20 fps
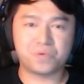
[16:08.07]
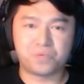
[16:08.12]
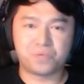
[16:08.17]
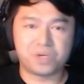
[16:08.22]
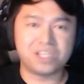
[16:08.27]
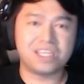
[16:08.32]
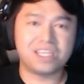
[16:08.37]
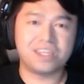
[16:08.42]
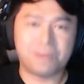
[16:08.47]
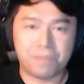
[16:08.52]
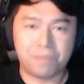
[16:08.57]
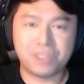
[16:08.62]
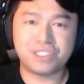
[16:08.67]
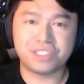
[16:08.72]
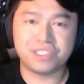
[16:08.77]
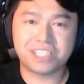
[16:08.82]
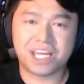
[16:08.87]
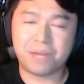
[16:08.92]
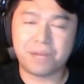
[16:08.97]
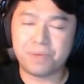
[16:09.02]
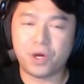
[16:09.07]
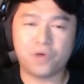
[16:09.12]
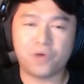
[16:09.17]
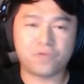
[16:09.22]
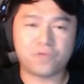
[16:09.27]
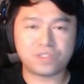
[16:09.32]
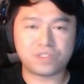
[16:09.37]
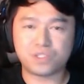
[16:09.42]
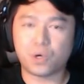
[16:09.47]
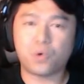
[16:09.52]
really the mission's gonna be
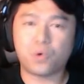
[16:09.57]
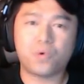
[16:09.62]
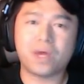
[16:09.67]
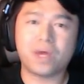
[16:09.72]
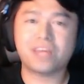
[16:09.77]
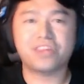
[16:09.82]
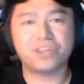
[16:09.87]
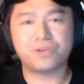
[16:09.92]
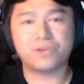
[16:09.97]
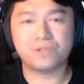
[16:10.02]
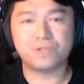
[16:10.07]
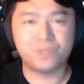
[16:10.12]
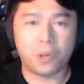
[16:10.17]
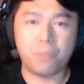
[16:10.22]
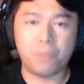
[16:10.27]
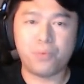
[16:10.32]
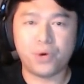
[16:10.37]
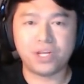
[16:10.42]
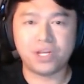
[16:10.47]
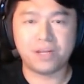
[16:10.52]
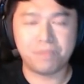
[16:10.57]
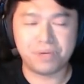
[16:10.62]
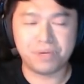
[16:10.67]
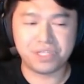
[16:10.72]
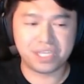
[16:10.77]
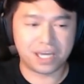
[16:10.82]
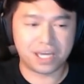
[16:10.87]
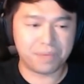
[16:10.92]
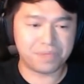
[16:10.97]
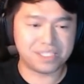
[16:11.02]
over so quick that there's no point in
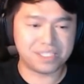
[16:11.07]
building up the